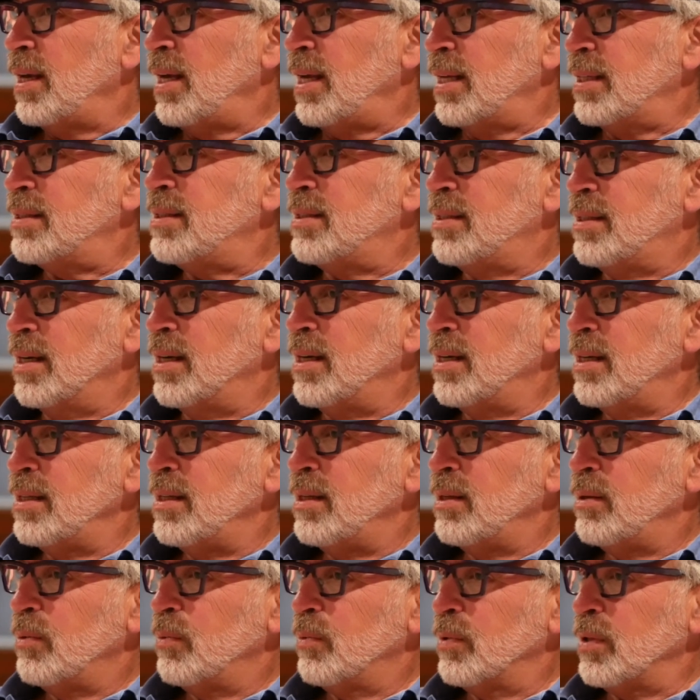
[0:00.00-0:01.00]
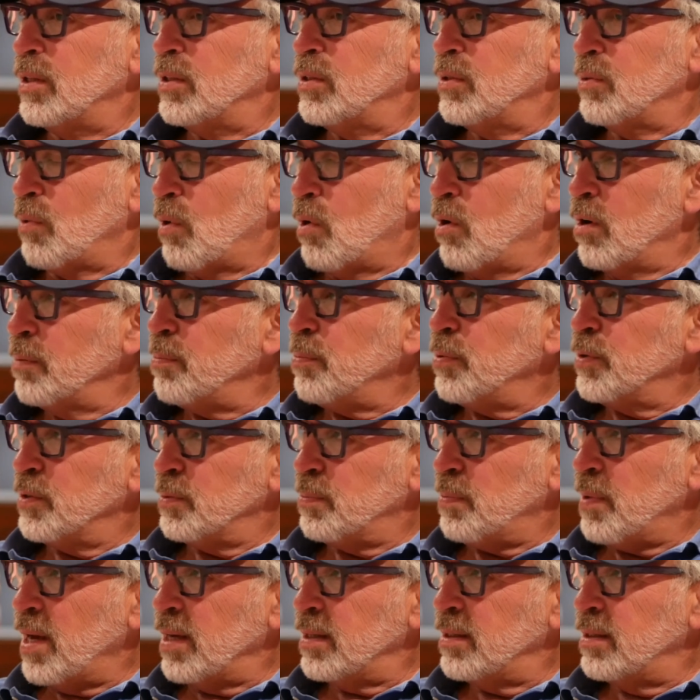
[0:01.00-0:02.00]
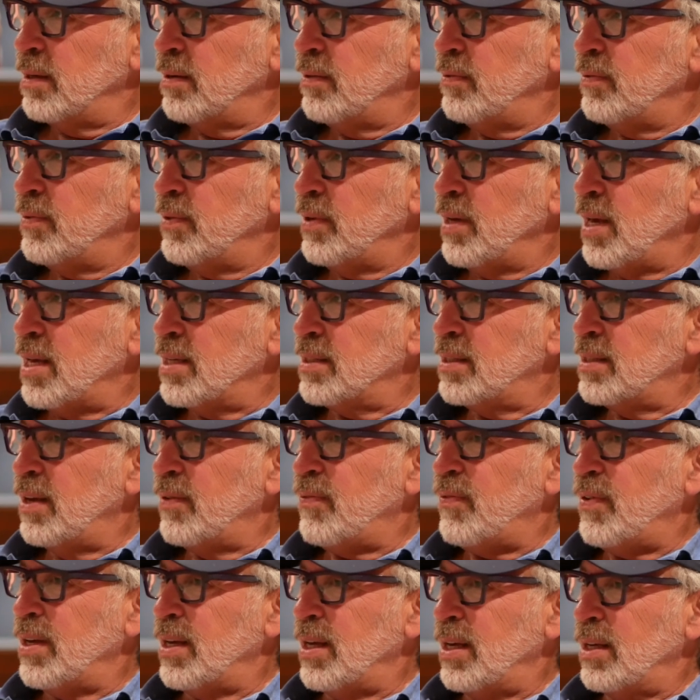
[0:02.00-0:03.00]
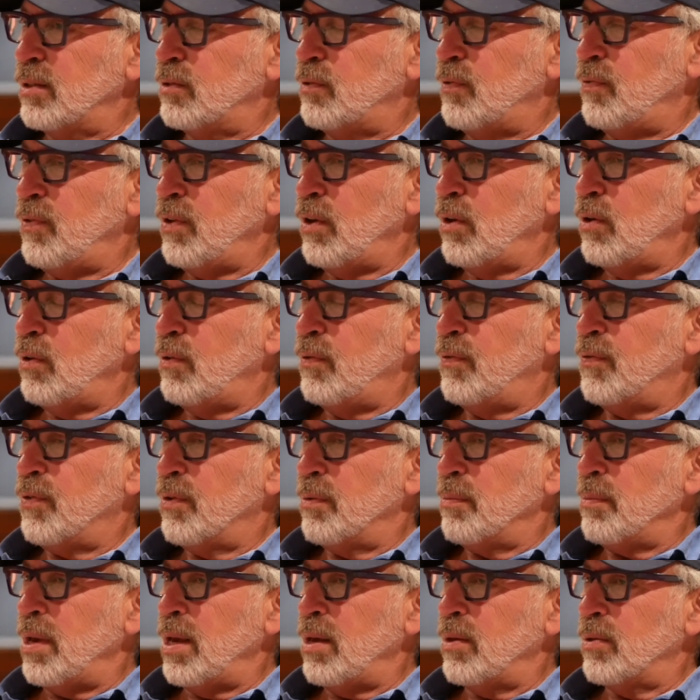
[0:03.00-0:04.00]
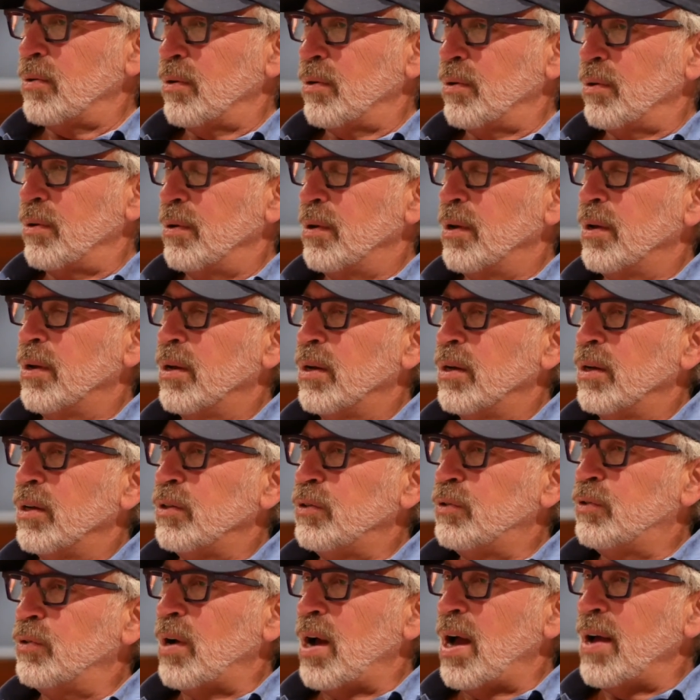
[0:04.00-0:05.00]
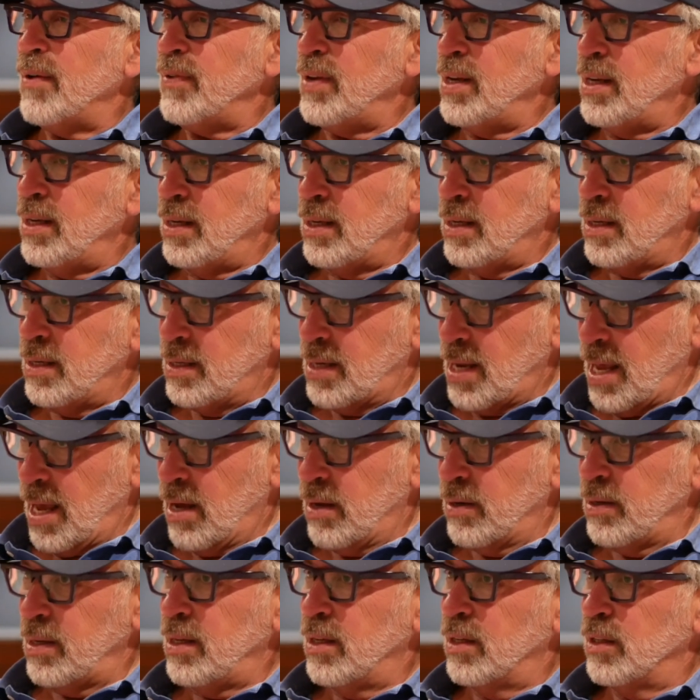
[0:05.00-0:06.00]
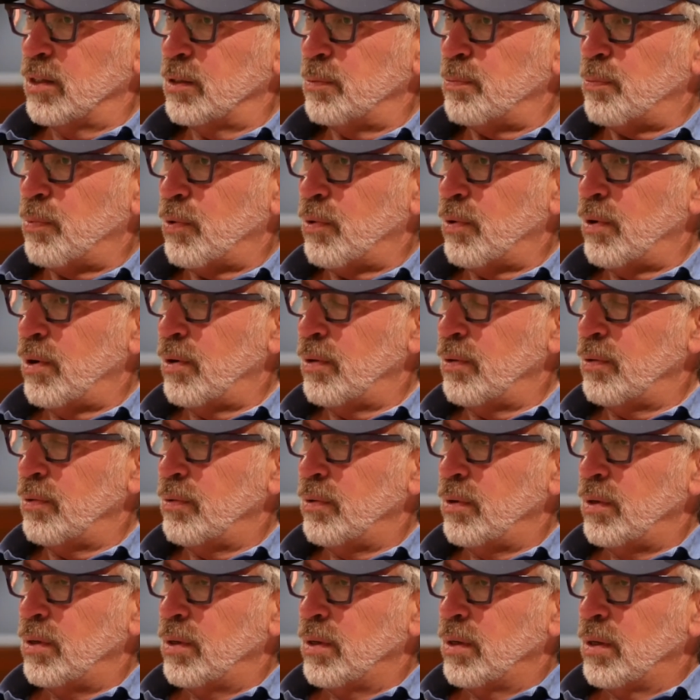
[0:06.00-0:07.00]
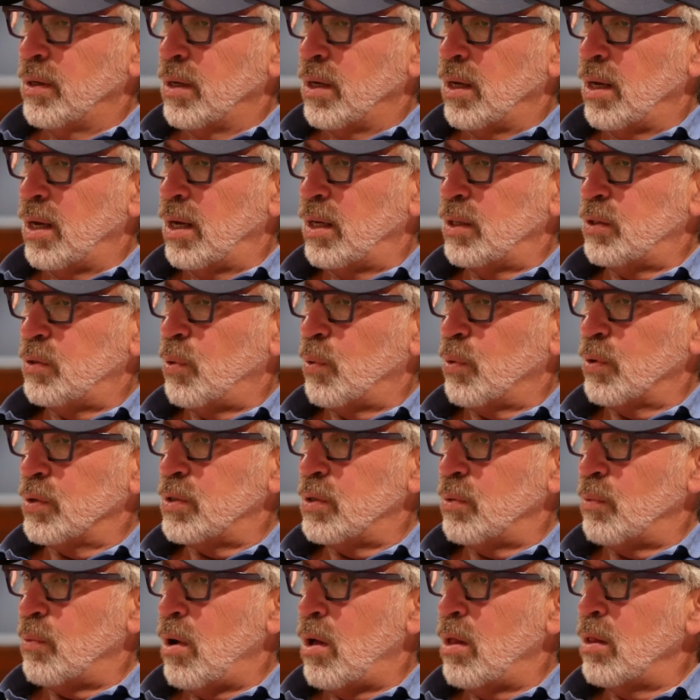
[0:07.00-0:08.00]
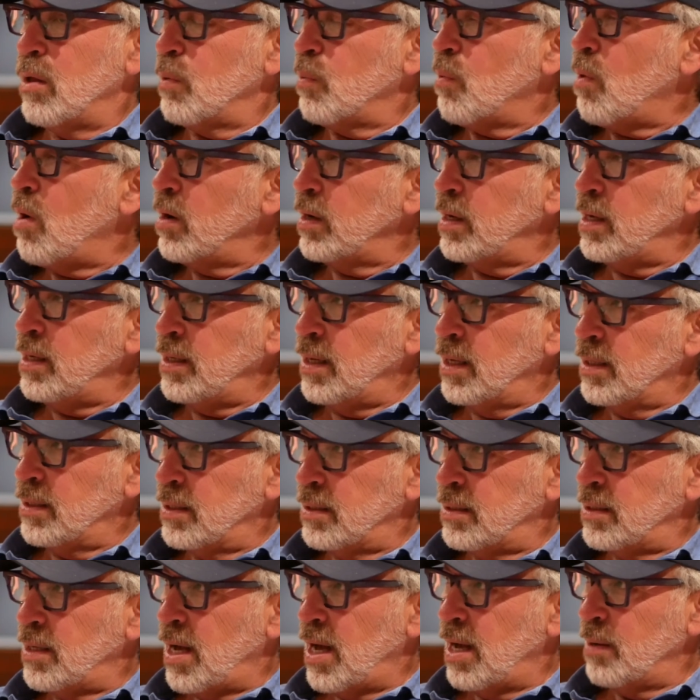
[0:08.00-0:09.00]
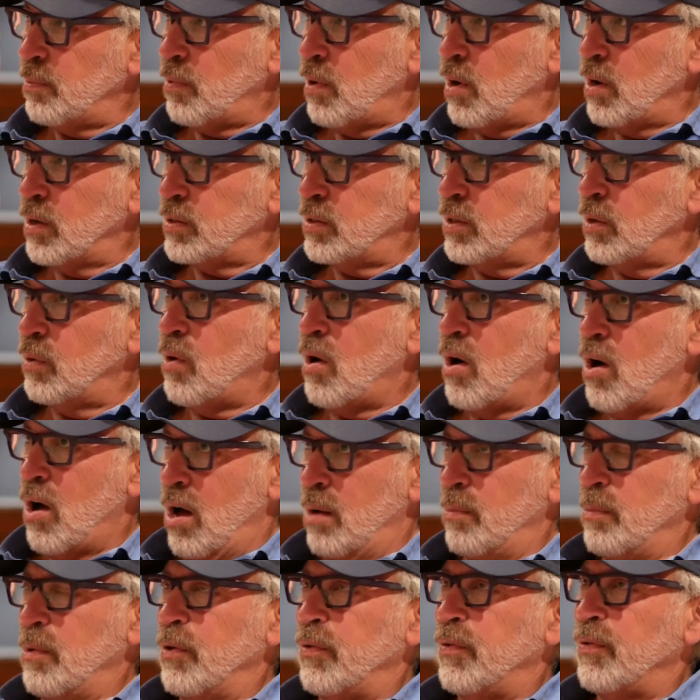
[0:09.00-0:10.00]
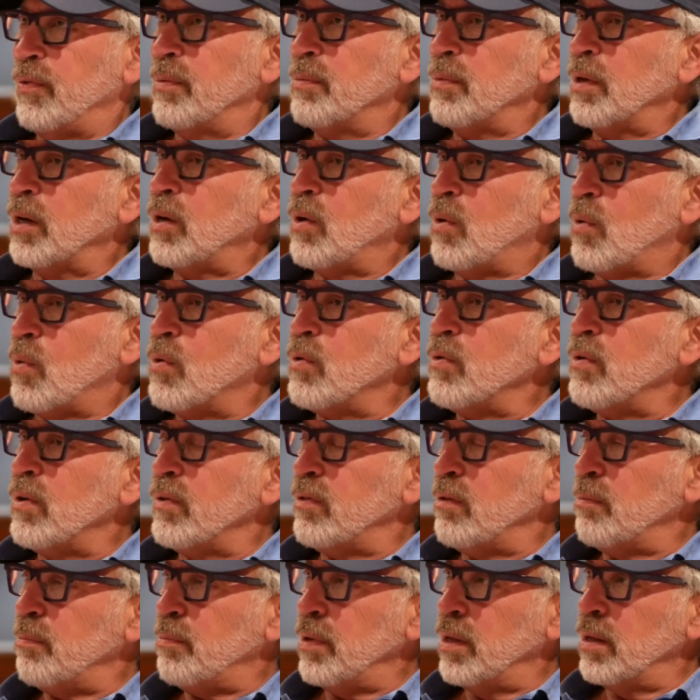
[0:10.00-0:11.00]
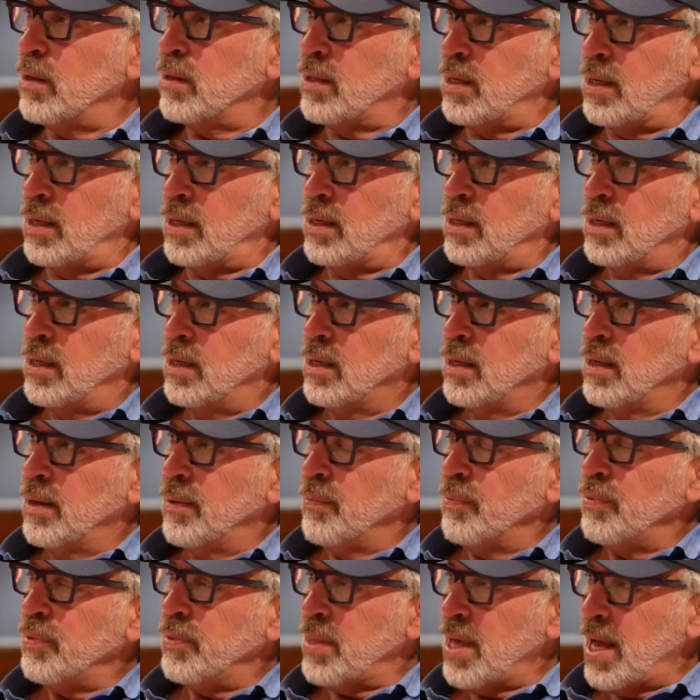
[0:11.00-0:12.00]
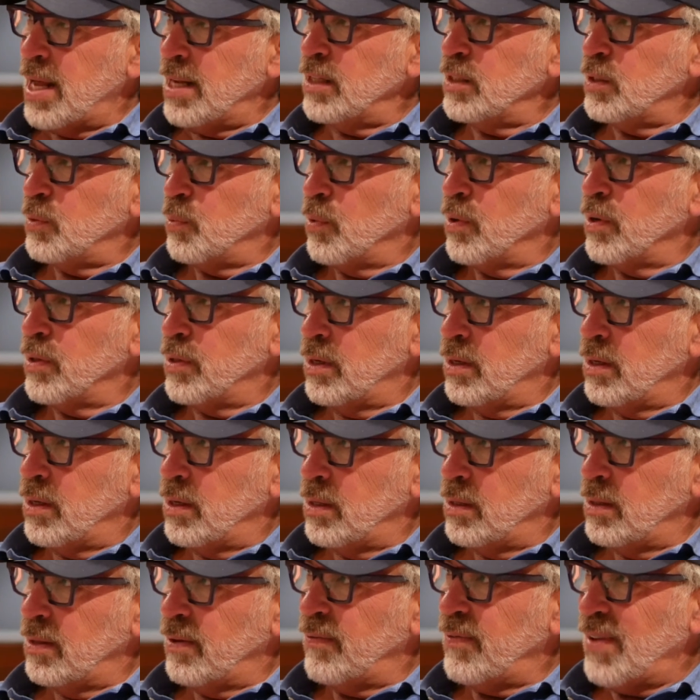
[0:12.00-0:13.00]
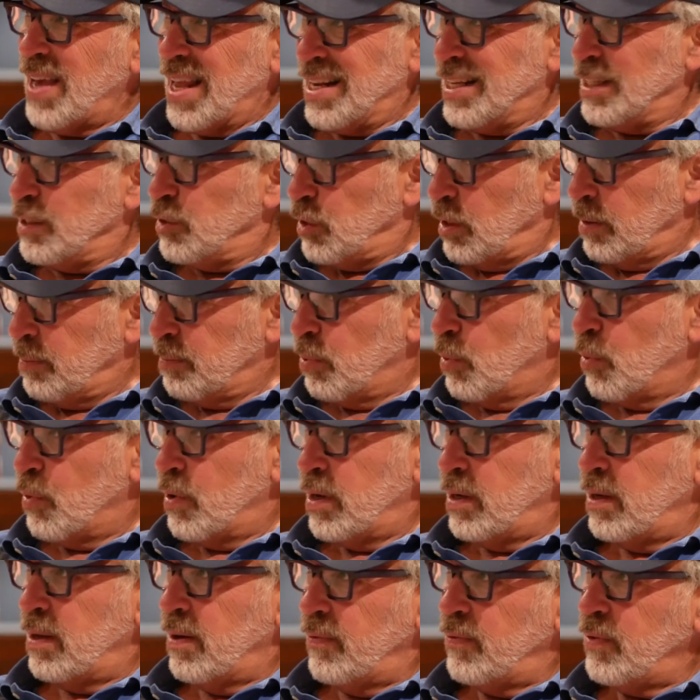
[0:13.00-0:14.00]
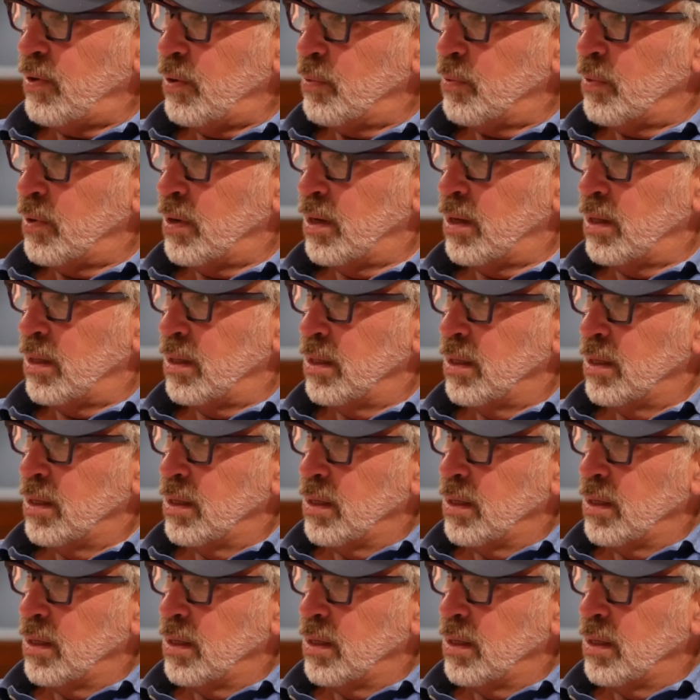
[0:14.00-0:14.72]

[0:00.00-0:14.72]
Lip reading: It's done with a strong perspective, as if it is viewed from either driving down Hillsborough towards the wall or walking down the sidewalk. So almost from the corner of the building, that is where the vanishing point, if you will,